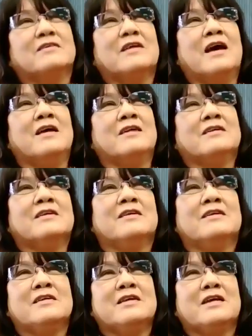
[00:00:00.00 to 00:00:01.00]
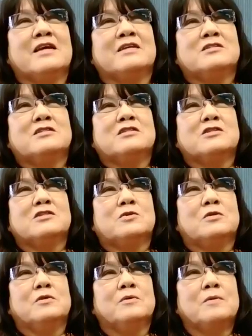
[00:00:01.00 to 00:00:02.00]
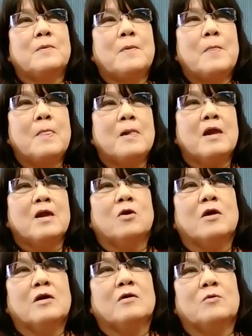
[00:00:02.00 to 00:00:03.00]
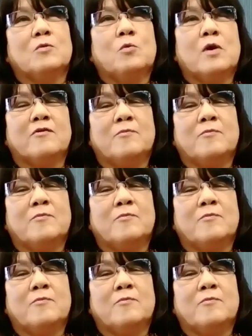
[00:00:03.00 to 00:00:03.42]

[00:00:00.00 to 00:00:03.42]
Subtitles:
that is just one